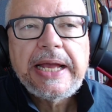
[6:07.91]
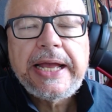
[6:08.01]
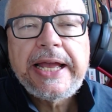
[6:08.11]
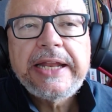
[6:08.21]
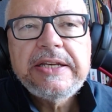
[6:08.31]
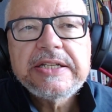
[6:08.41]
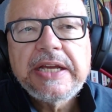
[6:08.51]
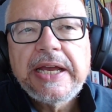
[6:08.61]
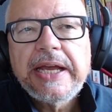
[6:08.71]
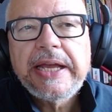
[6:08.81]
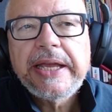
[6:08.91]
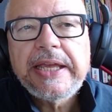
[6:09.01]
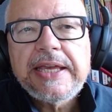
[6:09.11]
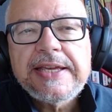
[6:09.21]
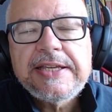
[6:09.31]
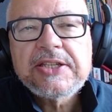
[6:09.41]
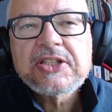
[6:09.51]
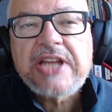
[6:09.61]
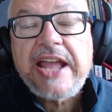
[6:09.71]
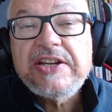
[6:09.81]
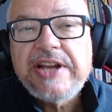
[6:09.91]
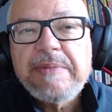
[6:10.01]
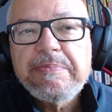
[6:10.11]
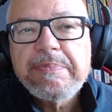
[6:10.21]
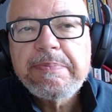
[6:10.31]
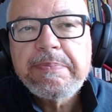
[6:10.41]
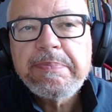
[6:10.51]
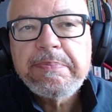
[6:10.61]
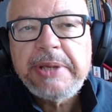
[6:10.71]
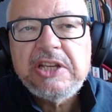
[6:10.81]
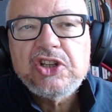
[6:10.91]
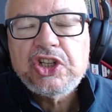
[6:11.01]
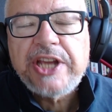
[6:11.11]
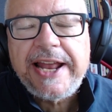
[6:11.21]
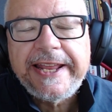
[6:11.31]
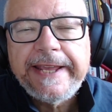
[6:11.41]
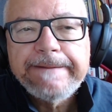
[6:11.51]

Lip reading: And his stage name, Pete Shelley,